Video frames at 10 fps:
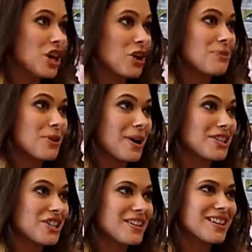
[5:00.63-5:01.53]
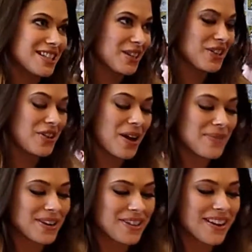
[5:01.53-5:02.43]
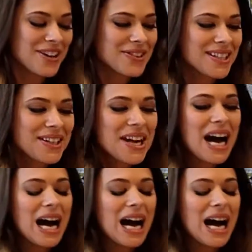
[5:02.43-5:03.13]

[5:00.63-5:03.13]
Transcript: Jeremy question, because he'll know that better than I will.